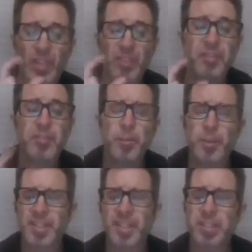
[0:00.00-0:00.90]

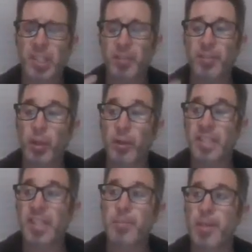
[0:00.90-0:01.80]
50% of the
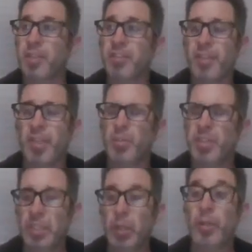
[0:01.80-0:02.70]
RDA amount of vitamin
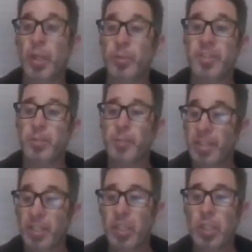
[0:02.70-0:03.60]
C. Okay, what does that
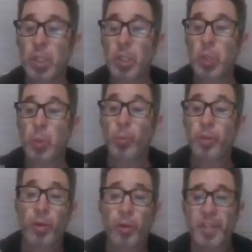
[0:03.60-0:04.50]
mean?
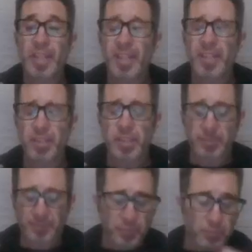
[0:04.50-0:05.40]
Well, the RDA's
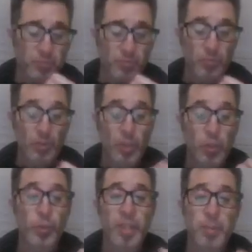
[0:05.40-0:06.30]

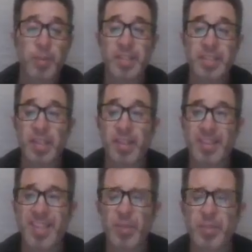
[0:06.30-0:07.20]
recommended daily
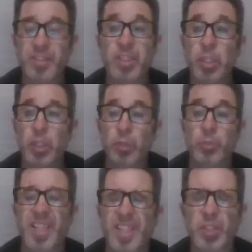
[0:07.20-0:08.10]
allowance
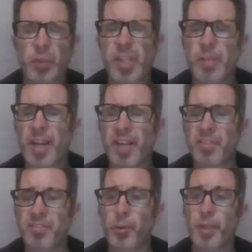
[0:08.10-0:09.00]
was actually created back in
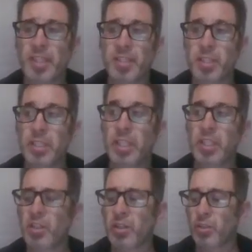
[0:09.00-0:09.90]
the 40s
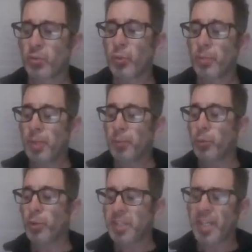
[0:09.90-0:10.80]
when people
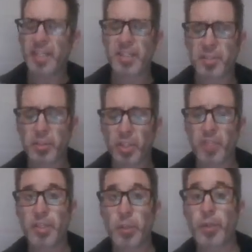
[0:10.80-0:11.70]
were dying of
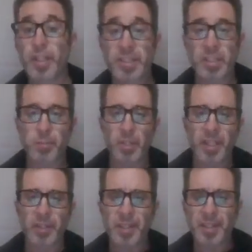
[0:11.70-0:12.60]
scurvy, rickets,
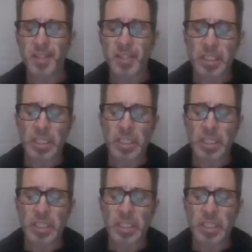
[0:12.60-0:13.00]
malaria,